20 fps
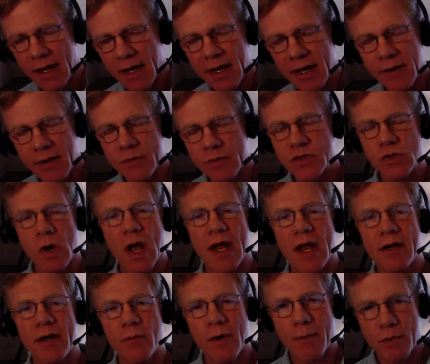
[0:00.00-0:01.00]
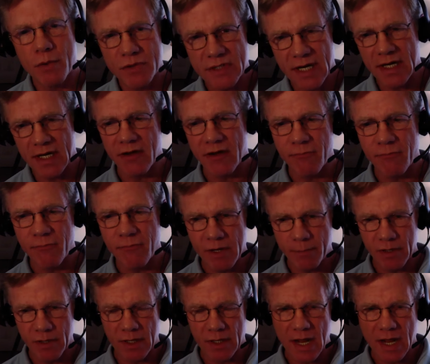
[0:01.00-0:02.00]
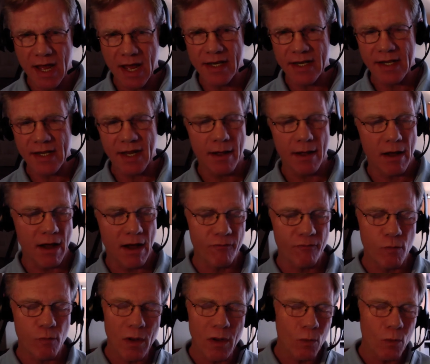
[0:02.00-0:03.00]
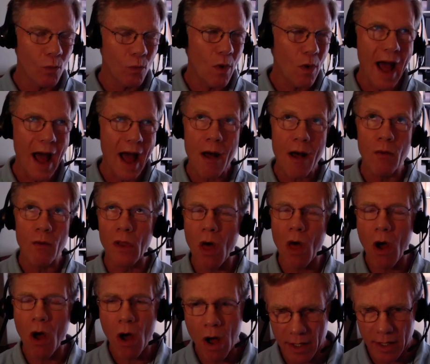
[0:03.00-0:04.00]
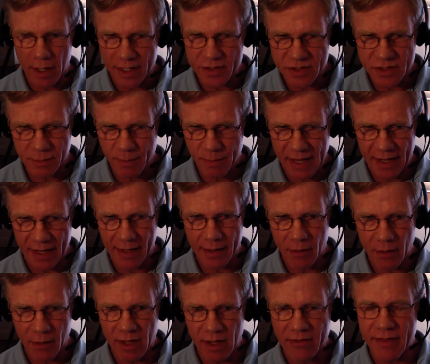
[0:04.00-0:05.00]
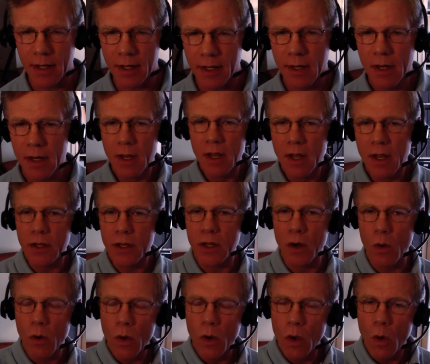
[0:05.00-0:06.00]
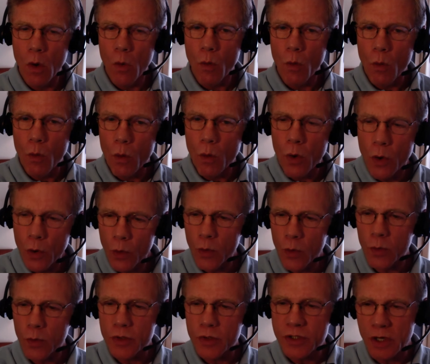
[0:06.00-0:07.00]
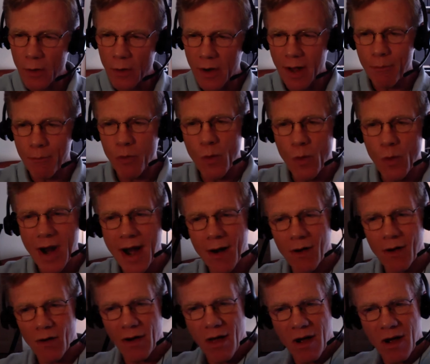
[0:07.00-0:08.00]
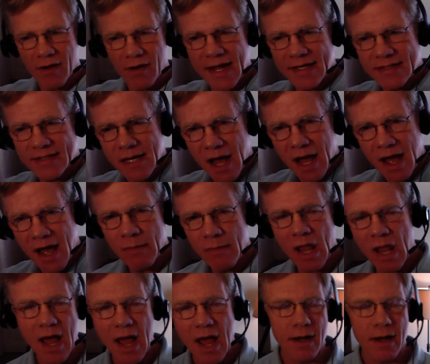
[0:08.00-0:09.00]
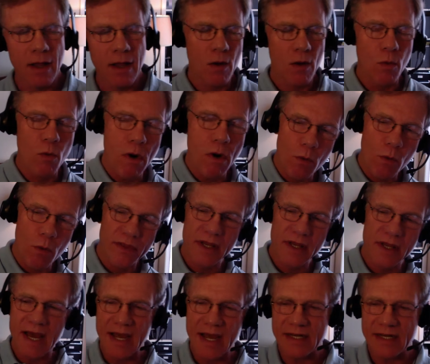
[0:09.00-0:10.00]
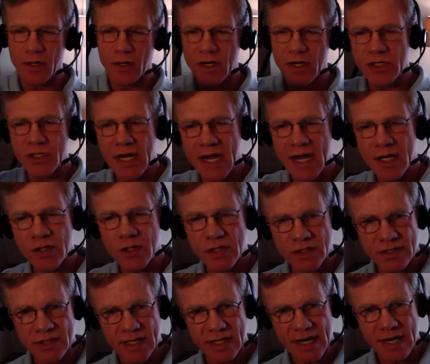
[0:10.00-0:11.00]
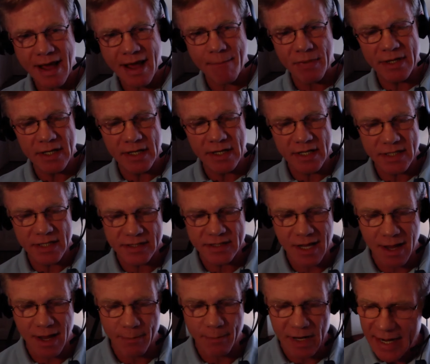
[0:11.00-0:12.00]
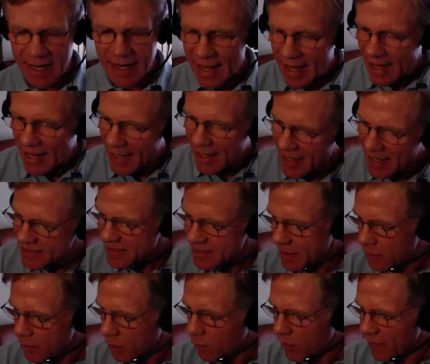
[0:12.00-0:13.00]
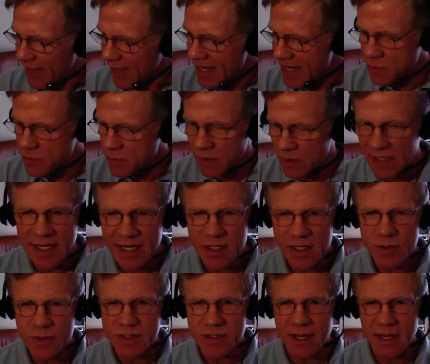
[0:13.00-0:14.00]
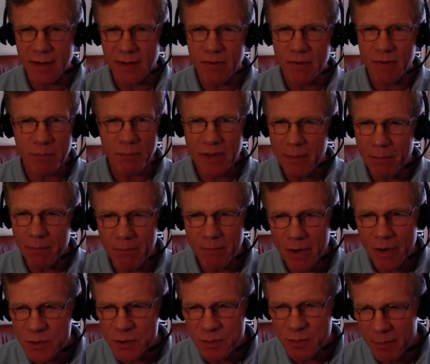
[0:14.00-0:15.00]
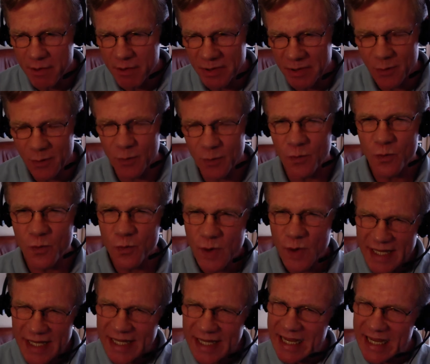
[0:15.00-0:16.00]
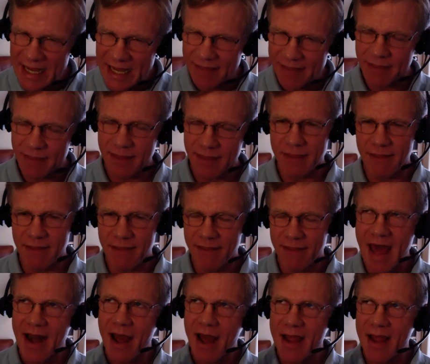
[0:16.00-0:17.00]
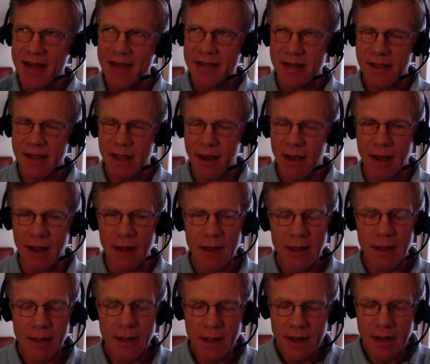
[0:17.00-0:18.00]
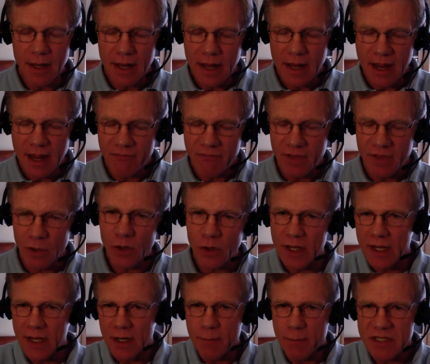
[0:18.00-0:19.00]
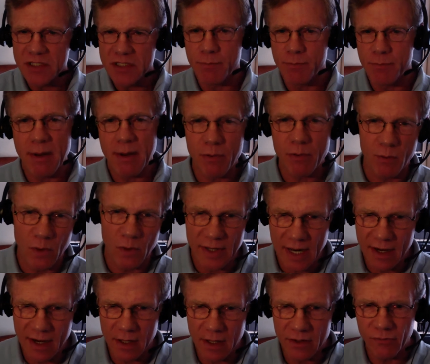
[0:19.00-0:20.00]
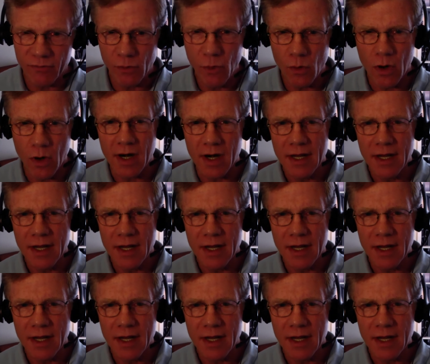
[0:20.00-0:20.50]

he was trying to represent and give people an idea of, well, how long is the Paleolithic, you know, who showed up where along that timeline, what were the dietary changes that happened in this timeline. And I said, well, that's really interesting, but most people don't really get that idea if they're looking at a piece of paper rolled out on the floor.